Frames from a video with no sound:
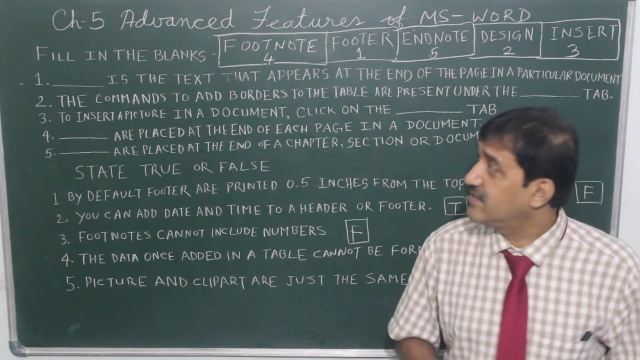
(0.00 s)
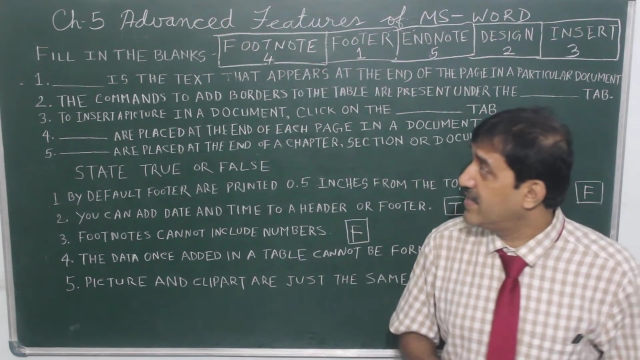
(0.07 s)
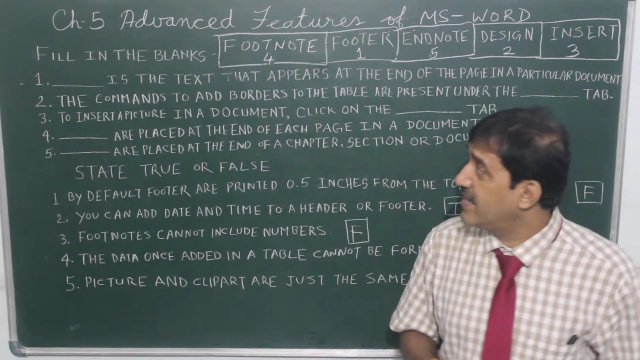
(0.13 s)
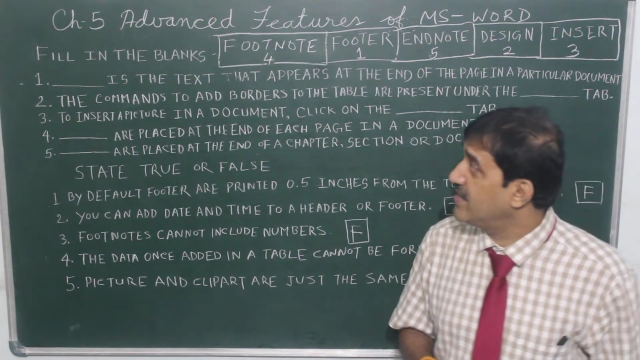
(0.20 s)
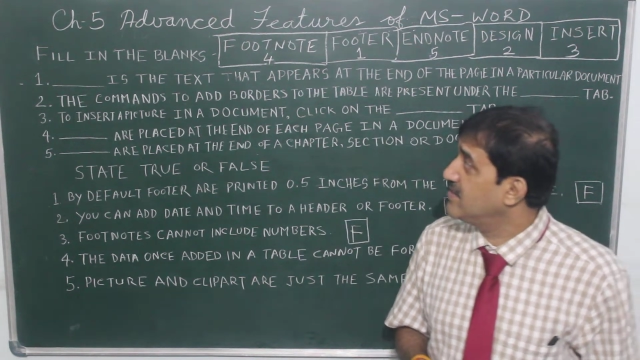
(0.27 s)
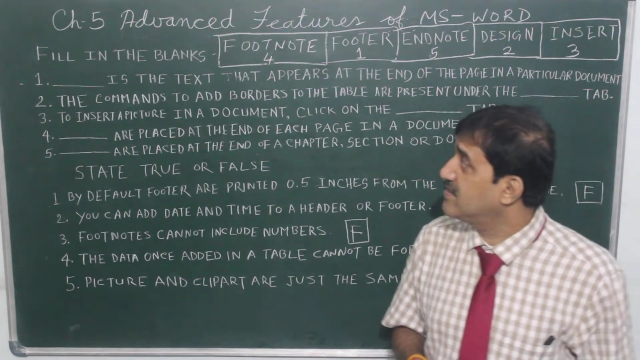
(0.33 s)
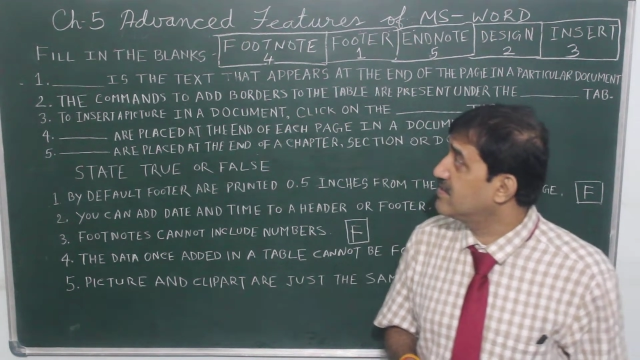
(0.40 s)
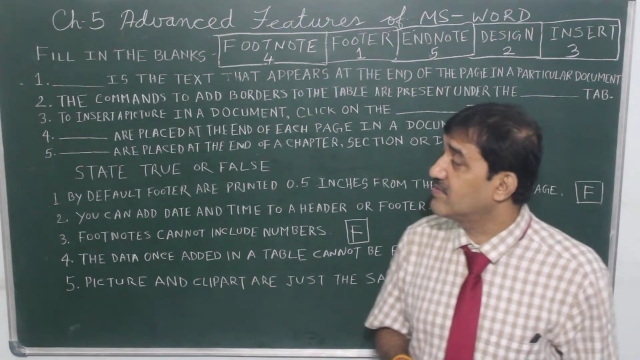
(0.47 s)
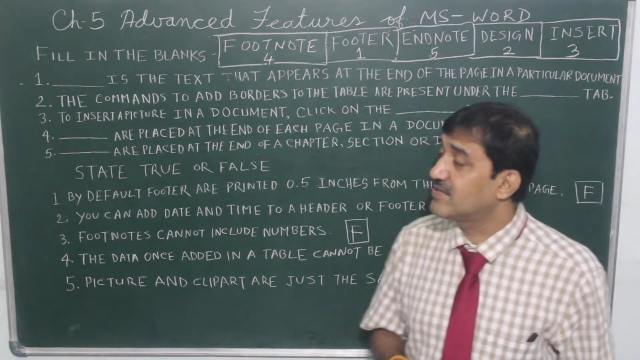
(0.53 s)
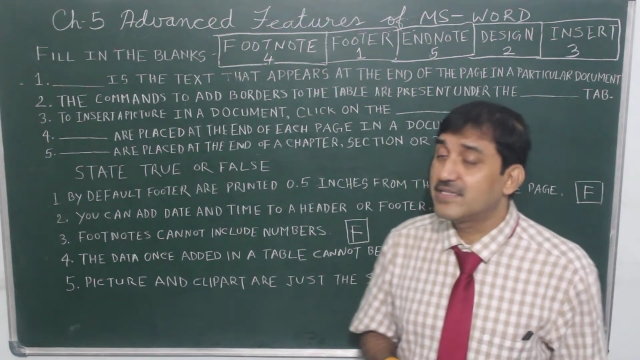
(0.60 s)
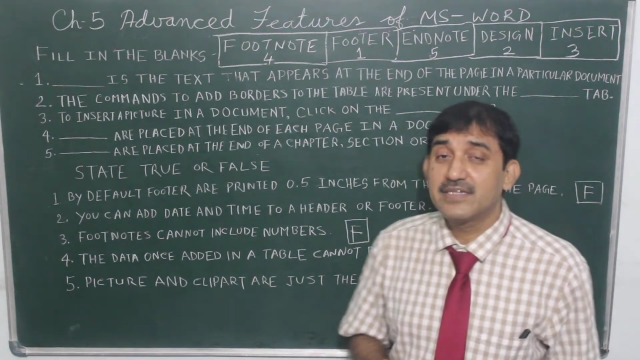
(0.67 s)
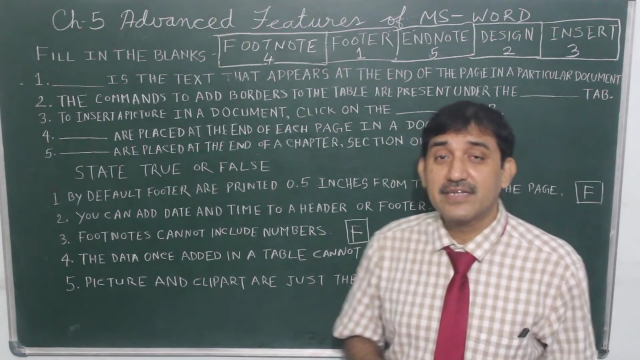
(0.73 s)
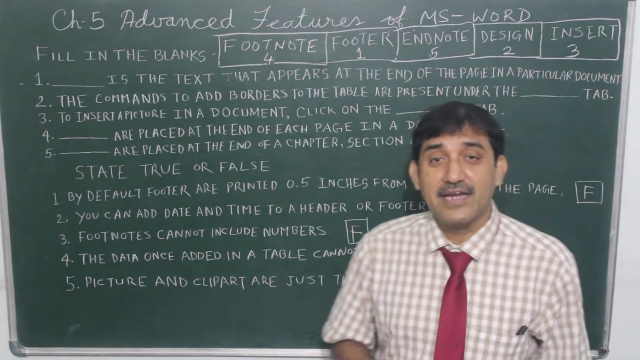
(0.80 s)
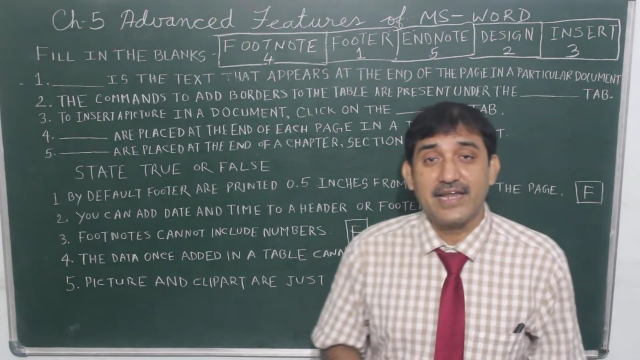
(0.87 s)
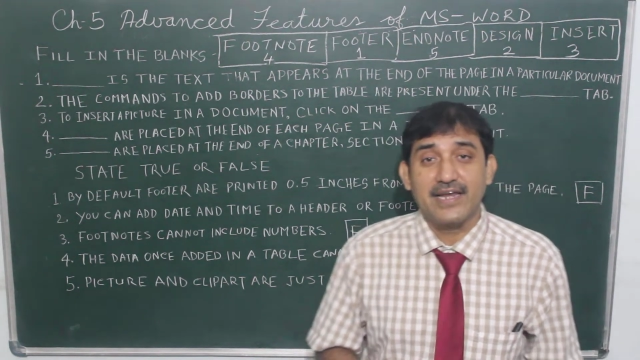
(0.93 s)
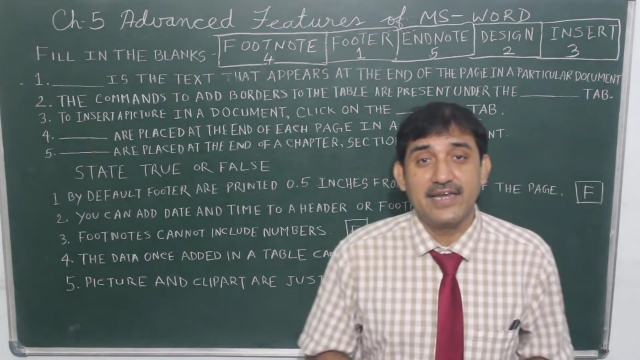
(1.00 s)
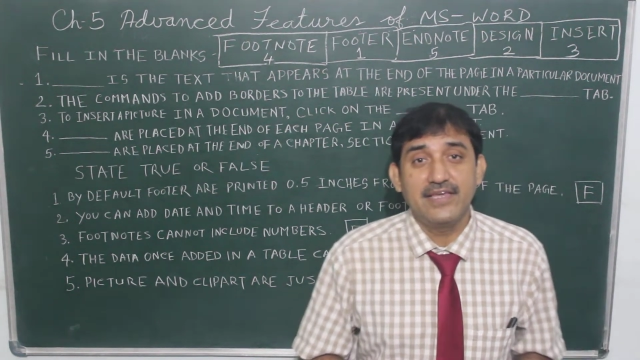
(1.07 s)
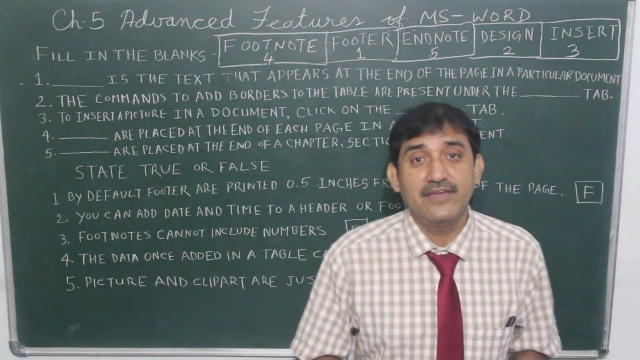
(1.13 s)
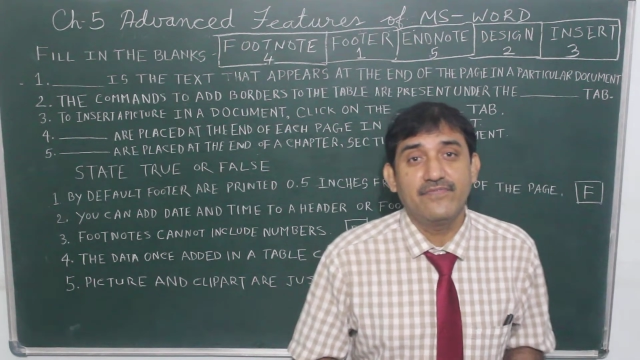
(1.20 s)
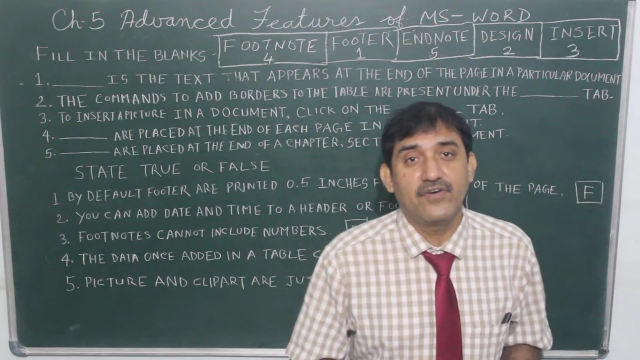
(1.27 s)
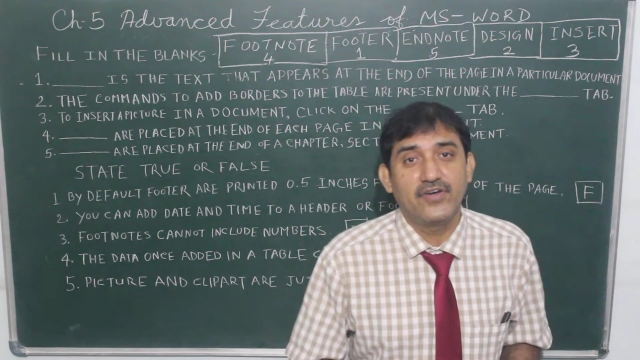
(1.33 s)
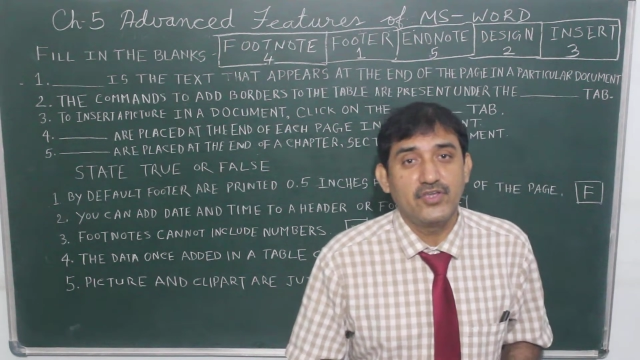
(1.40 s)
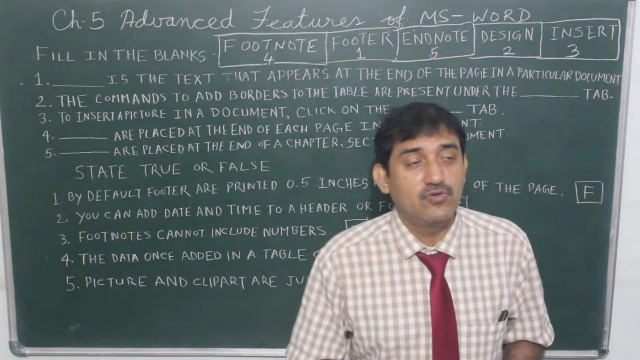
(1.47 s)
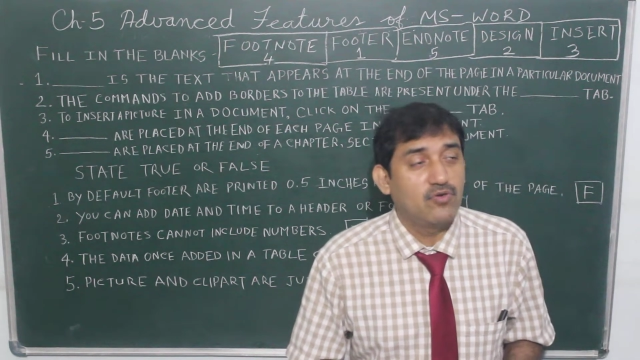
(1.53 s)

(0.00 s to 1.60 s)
the things correctly. For you